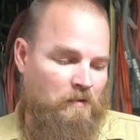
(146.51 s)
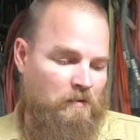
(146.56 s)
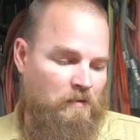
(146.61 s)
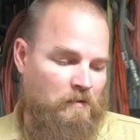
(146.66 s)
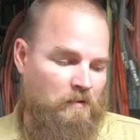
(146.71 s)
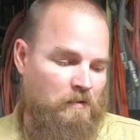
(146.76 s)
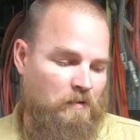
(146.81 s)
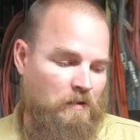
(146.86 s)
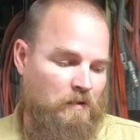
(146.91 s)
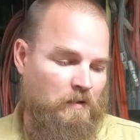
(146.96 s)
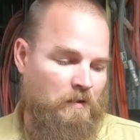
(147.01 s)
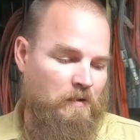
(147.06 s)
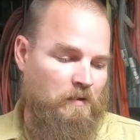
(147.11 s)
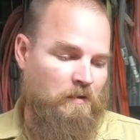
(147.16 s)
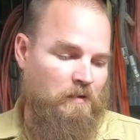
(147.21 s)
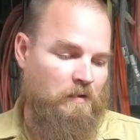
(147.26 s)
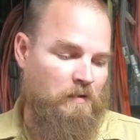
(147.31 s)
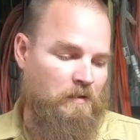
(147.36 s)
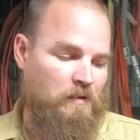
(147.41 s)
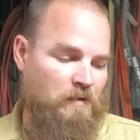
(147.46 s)
Alright,
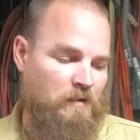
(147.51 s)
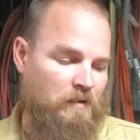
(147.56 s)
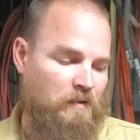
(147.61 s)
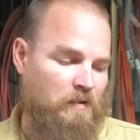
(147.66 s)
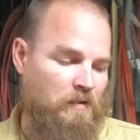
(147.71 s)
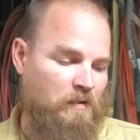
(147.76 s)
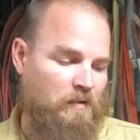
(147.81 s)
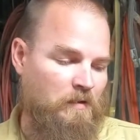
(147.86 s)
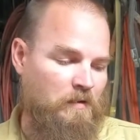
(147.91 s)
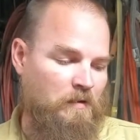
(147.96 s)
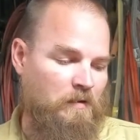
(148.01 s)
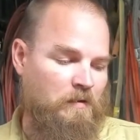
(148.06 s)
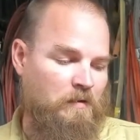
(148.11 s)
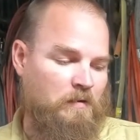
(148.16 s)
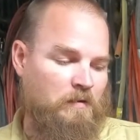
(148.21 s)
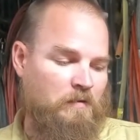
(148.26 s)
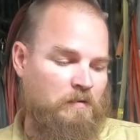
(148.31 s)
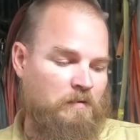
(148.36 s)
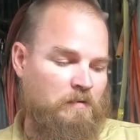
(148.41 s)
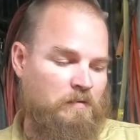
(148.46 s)
and then
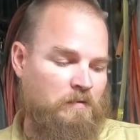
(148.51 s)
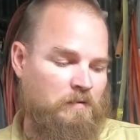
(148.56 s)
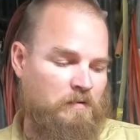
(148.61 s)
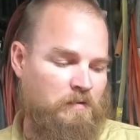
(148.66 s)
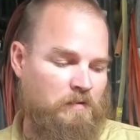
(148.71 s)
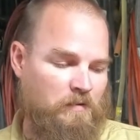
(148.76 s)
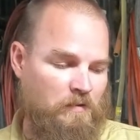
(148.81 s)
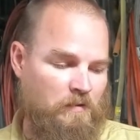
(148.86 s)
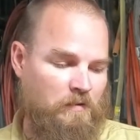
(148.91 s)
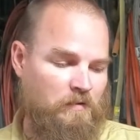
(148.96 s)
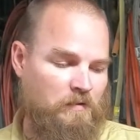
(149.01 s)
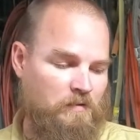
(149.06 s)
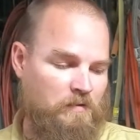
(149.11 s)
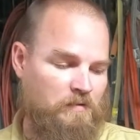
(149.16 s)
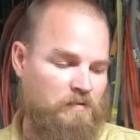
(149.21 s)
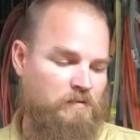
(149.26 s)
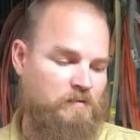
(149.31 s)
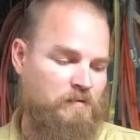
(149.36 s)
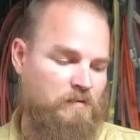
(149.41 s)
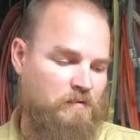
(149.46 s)
there
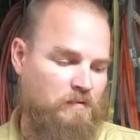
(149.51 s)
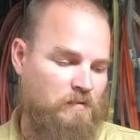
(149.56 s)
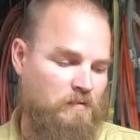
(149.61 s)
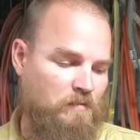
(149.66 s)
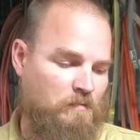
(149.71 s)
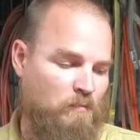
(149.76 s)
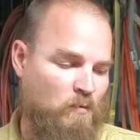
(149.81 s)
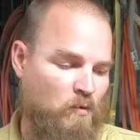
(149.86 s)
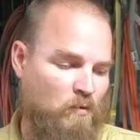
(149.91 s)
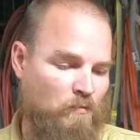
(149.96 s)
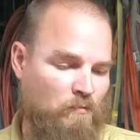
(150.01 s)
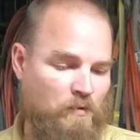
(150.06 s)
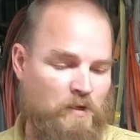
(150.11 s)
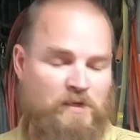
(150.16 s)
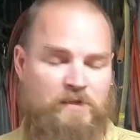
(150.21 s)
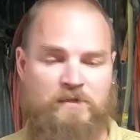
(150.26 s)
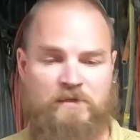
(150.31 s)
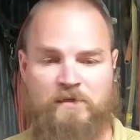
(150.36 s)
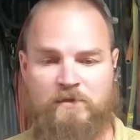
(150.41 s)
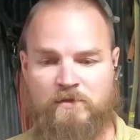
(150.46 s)
is a more
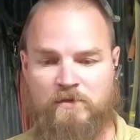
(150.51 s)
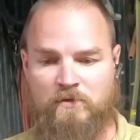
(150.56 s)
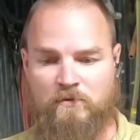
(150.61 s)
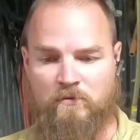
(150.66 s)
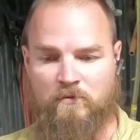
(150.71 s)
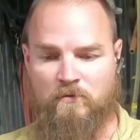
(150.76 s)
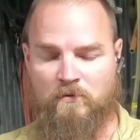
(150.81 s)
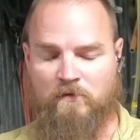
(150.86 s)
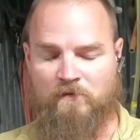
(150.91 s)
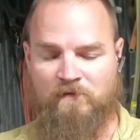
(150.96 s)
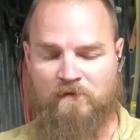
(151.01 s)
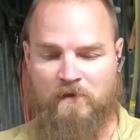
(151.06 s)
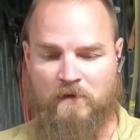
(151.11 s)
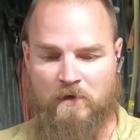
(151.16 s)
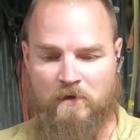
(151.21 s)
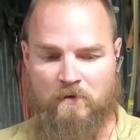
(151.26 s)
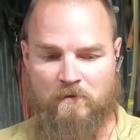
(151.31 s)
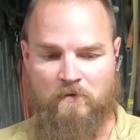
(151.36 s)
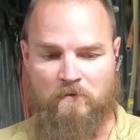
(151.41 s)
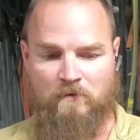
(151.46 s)
recent school of
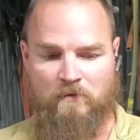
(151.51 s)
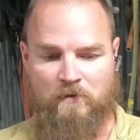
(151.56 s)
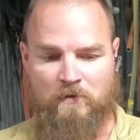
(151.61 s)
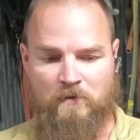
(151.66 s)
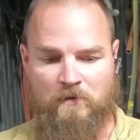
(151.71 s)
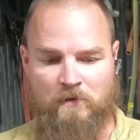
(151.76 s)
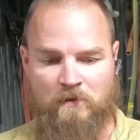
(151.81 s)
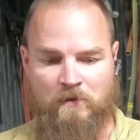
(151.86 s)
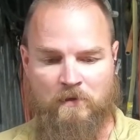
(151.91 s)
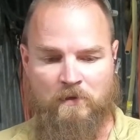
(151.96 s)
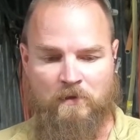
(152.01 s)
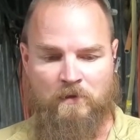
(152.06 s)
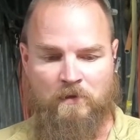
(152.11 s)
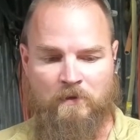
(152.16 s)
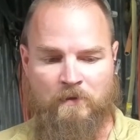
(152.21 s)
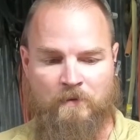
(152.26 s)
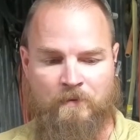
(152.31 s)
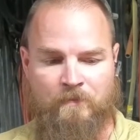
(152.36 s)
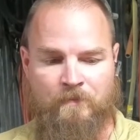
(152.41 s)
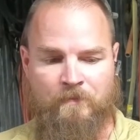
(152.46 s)
thought
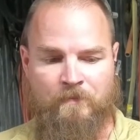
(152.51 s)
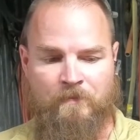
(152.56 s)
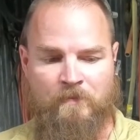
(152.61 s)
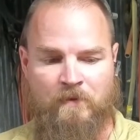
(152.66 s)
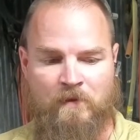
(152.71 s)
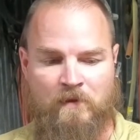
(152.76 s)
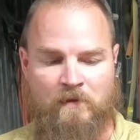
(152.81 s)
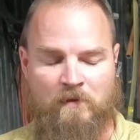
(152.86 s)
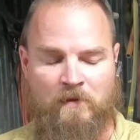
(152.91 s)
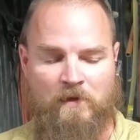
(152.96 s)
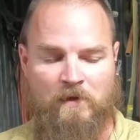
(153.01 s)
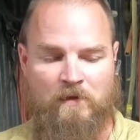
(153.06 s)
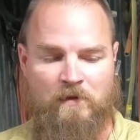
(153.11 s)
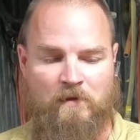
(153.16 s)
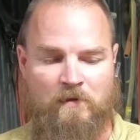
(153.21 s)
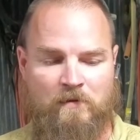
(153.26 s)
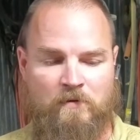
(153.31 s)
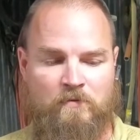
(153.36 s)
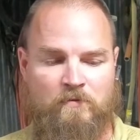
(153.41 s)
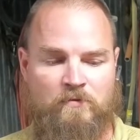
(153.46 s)
that
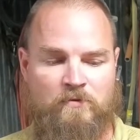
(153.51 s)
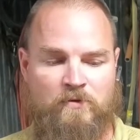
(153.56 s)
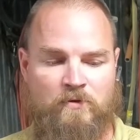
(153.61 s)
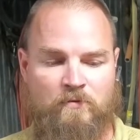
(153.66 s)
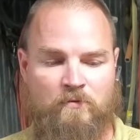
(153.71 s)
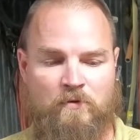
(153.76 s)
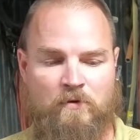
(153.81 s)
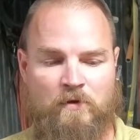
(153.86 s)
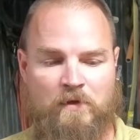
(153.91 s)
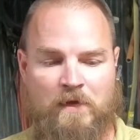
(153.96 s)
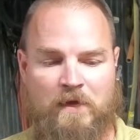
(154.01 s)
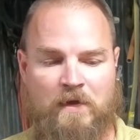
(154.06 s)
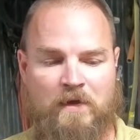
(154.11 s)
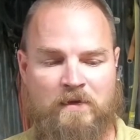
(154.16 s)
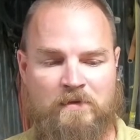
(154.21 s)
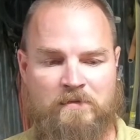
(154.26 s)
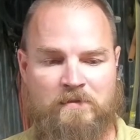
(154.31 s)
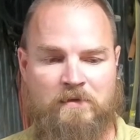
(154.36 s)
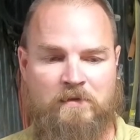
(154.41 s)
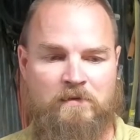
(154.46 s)
those who are
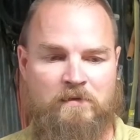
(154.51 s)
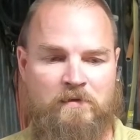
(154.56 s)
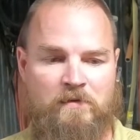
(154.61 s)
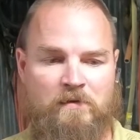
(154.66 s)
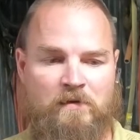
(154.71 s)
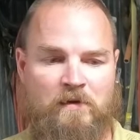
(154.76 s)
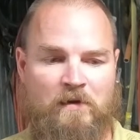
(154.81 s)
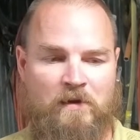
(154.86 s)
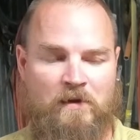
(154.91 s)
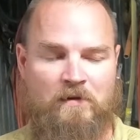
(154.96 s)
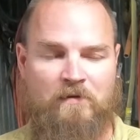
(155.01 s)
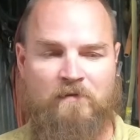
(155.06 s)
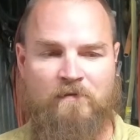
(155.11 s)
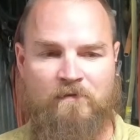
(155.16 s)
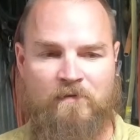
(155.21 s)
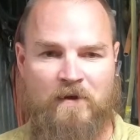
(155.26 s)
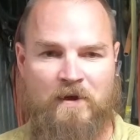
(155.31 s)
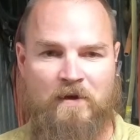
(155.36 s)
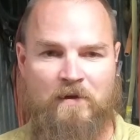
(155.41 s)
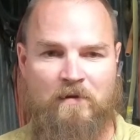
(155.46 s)
cast into the lake of
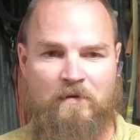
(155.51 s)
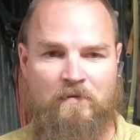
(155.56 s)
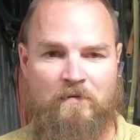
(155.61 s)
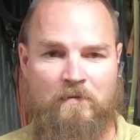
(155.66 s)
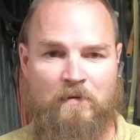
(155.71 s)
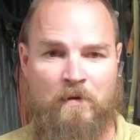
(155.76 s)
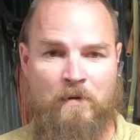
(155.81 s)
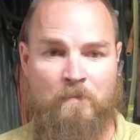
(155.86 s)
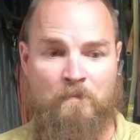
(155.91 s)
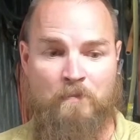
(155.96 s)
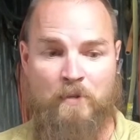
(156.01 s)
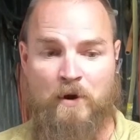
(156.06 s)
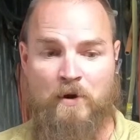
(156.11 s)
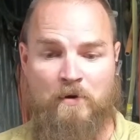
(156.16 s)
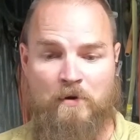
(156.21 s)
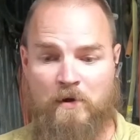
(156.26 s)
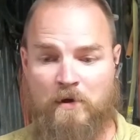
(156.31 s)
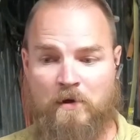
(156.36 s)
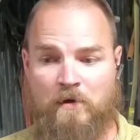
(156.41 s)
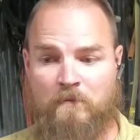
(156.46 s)
fire
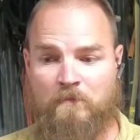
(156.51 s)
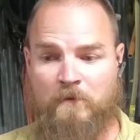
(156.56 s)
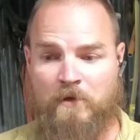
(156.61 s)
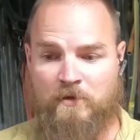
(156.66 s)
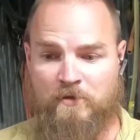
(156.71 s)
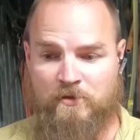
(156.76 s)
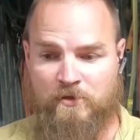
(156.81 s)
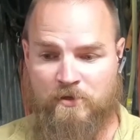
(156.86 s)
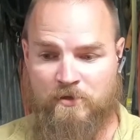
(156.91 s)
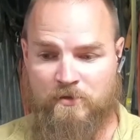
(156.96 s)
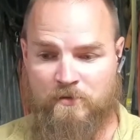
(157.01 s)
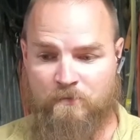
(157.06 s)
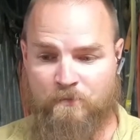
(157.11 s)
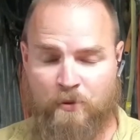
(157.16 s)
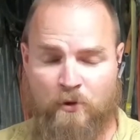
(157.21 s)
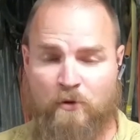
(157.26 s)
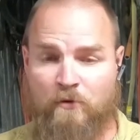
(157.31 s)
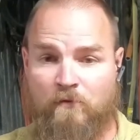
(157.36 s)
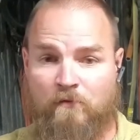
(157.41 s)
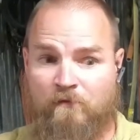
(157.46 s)
burn up and just
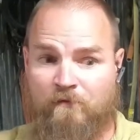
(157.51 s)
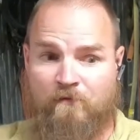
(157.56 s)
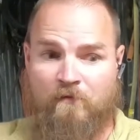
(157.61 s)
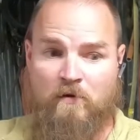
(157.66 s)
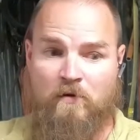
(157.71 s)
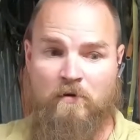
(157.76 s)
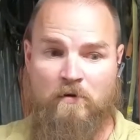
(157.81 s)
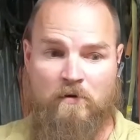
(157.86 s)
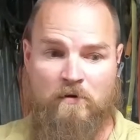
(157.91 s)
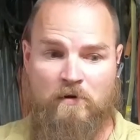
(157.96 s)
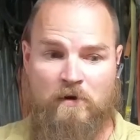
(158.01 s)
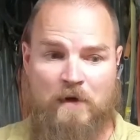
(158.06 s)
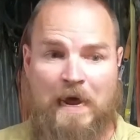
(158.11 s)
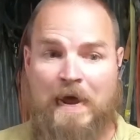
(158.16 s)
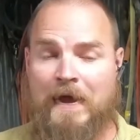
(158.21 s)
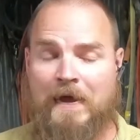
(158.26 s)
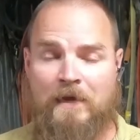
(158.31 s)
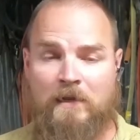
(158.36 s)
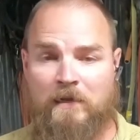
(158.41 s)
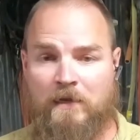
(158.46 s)
poof, are
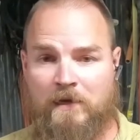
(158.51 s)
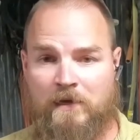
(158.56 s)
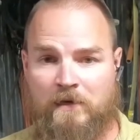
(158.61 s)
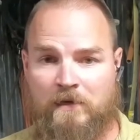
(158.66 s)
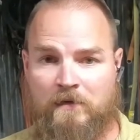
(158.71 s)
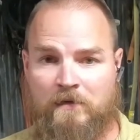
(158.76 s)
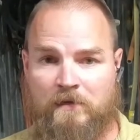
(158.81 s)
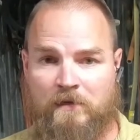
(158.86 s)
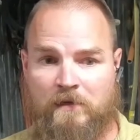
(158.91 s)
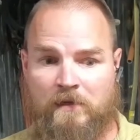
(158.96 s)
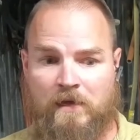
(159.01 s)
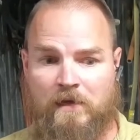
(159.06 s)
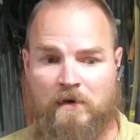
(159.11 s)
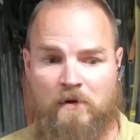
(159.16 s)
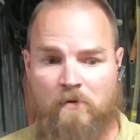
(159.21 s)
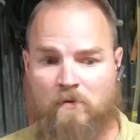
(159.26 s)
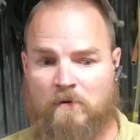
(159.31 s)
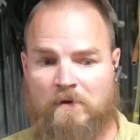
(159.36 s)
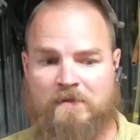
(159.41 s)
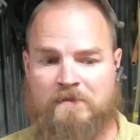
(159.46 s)
annihilated and they
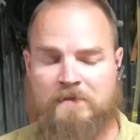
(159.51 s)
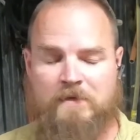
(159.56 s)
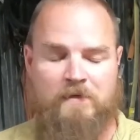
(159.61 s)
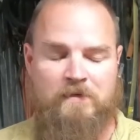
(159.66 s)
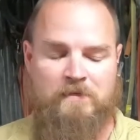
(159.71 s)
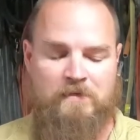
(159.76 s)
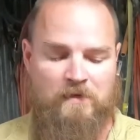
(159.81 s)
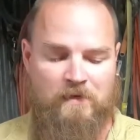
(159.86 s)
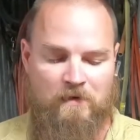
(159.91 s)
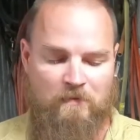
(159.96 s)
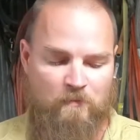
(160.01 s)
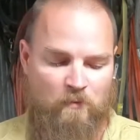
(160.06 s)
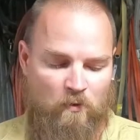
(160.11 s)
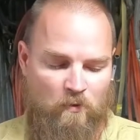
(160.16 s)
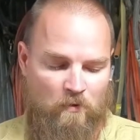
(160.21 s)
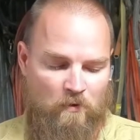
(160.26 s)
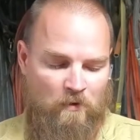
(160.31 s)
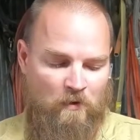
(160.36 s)
don't exist anymore.